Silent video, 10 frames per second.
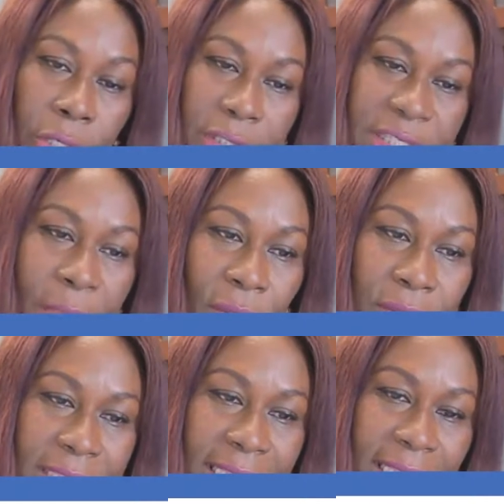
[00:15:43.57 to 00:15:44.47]

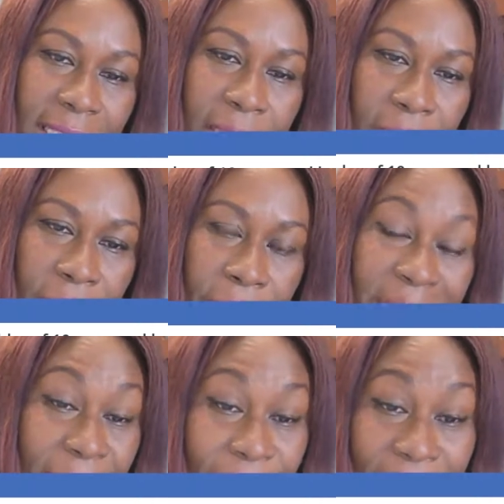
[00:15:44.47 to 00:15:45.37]
spouse
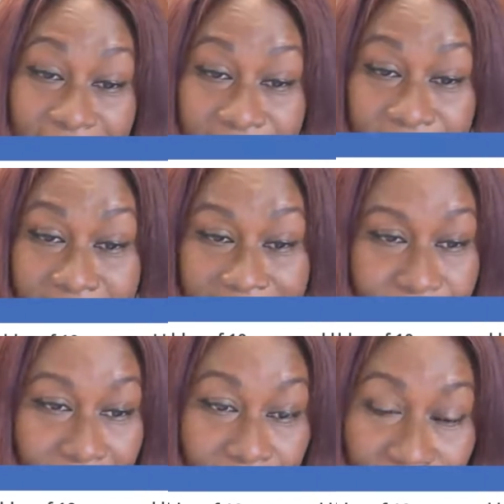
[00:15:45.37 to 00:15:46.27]
can file for their
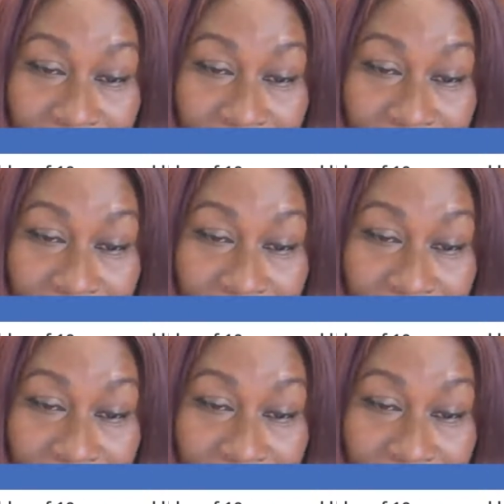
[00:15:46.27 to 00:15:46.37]
spouse.